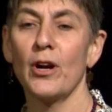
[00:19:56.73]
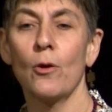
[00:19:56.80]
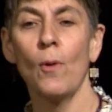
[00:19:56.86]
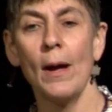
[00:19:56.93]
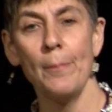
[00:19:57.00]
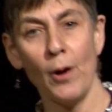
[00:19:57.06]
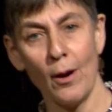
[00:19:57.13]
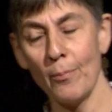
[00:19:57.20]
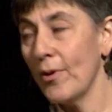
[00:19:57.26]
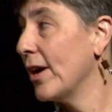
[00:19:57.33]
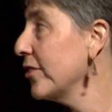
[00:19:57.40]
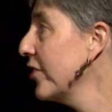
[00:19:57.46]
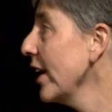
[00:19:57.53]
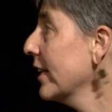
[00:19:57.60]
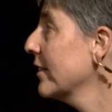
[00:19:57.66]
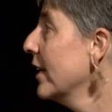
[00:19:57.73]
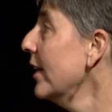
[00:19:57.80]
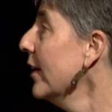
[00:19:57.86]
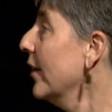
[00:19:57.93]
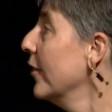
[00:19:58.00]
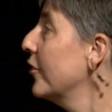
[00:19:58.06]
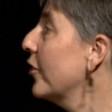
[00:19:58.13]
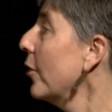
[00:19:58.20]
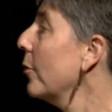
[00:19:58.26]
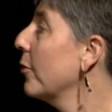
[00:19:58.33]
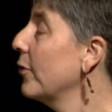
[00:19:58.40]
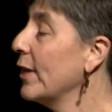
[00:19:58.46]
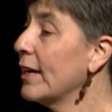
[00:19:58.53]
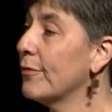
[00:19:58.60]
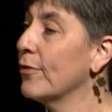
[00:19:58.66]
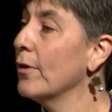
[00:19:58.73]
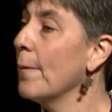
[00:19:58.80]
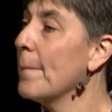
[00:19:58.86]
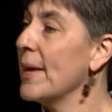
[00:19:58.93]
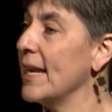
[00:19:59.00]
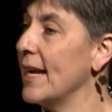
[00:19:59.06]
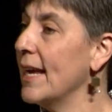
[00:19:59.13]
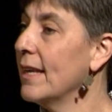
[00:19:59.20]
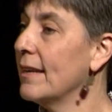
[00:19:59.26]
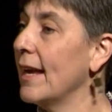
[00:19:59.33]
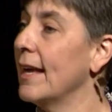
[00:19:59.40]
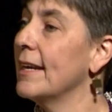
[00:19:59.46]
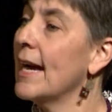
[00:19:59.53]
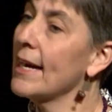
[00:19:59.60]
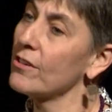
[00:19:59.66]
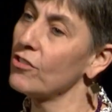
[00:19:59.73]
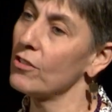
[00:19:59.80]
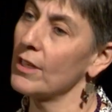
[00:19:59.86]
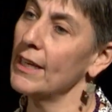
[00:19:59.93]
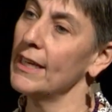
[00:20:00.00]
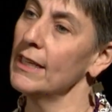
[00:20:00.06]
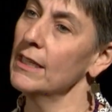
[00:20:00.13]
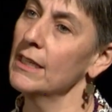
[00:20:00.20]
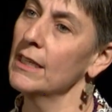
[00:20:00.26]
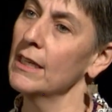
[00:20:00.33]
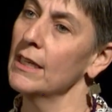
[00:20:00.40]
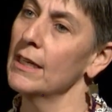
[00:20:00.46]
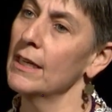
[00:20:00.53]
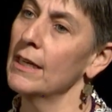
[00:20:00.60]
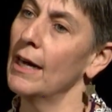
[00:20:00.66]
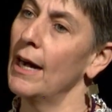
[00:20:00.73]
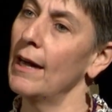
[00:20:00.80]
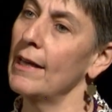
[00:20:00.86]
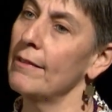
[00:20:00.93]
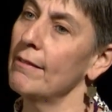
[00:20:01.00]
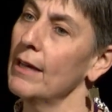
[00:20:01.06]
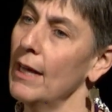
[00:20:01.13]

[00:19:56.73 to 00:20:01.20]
YPAR project. So think for a minute and actually I think